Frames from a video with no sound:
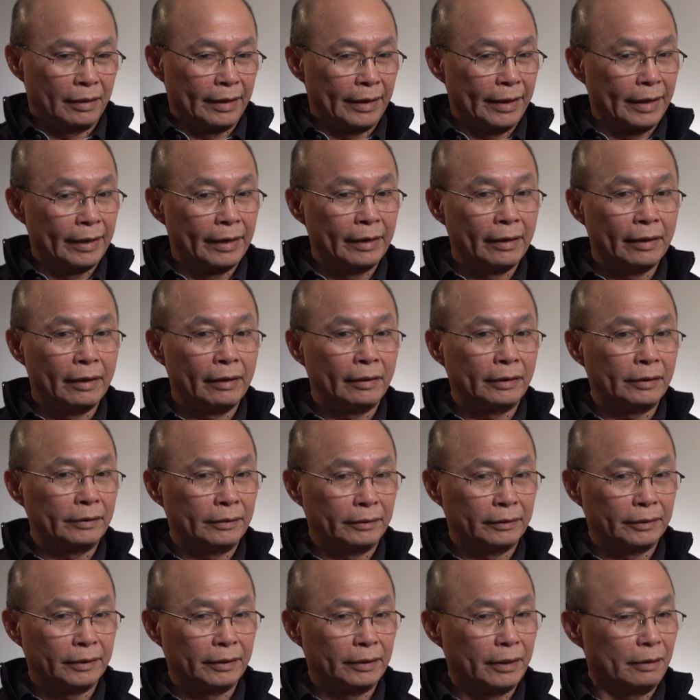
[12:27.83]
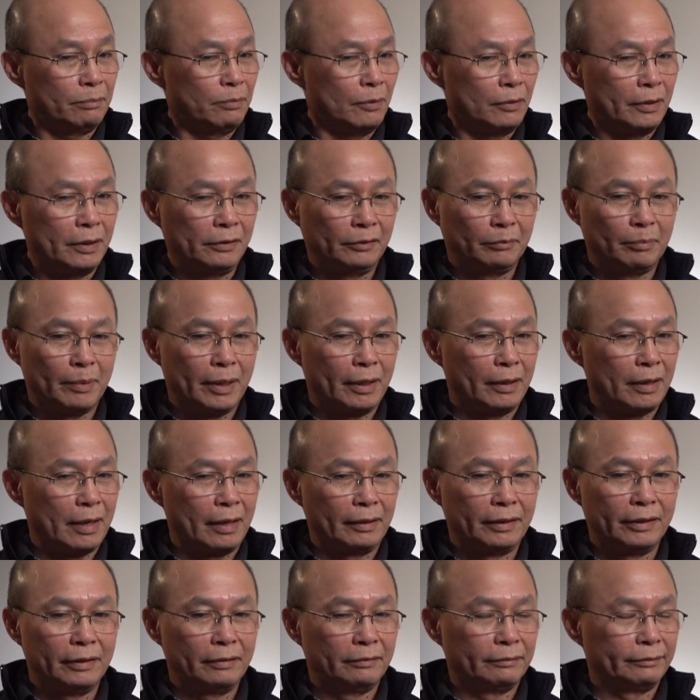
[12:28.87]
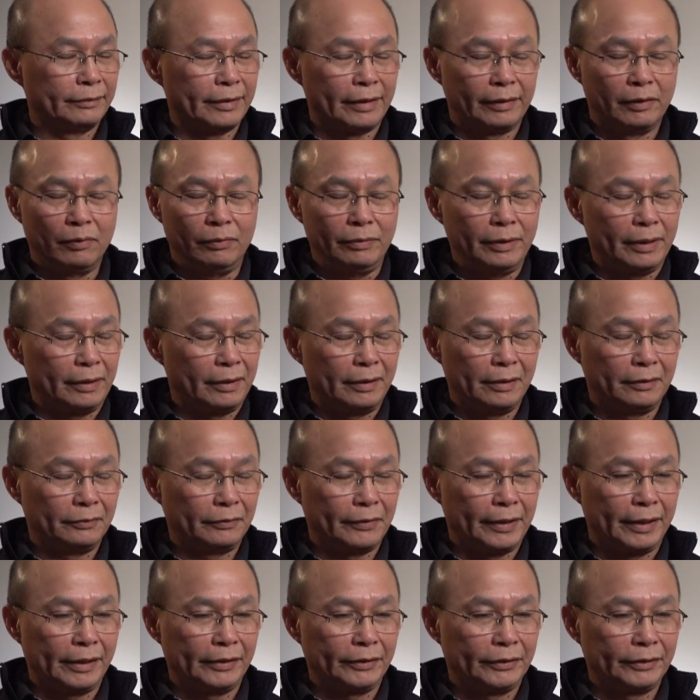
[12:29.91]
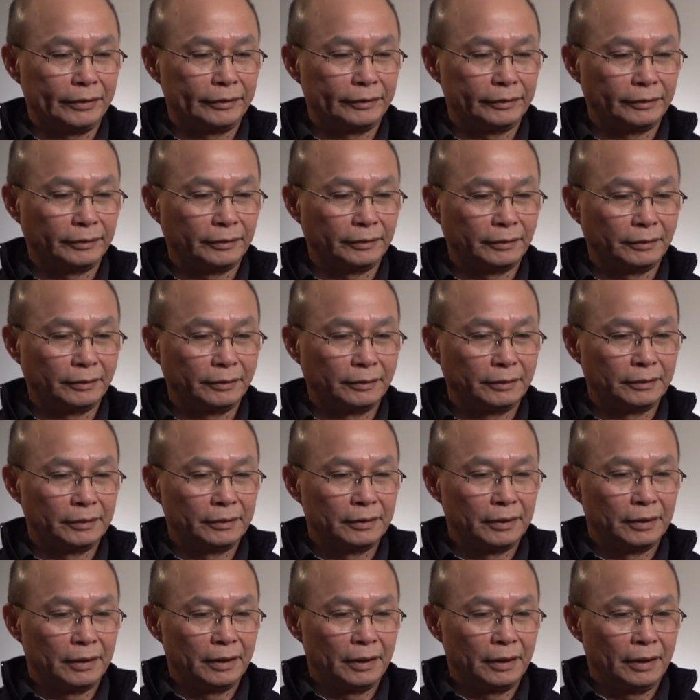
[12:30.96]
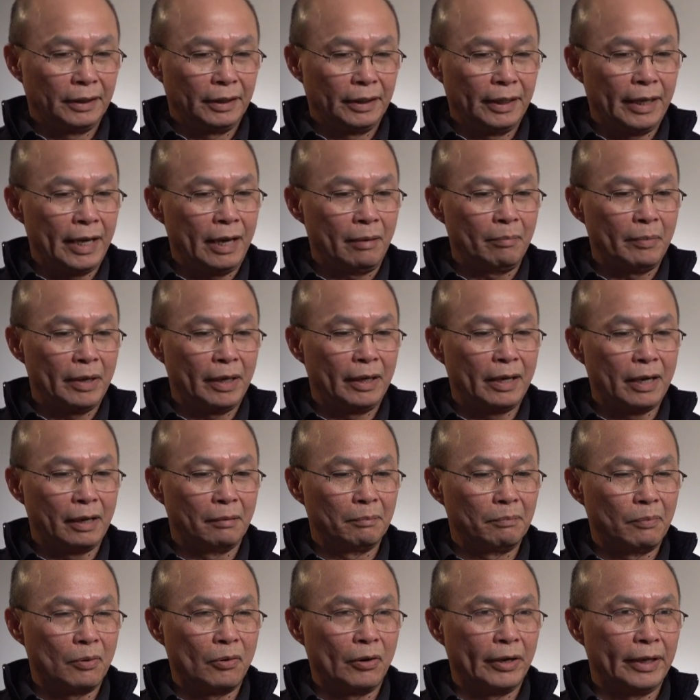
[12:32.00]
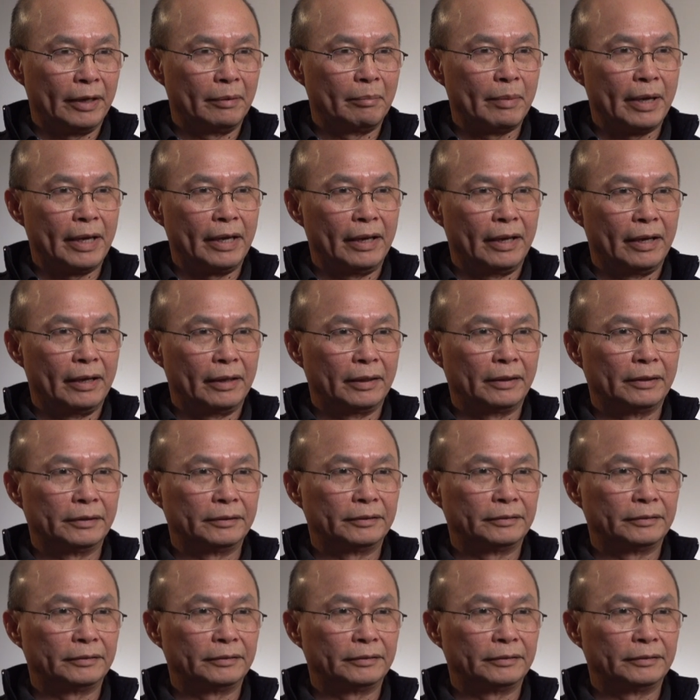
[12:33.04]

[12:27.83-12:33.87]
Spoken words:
And then the policeman, I don't get his face. He had my gun point in my hand.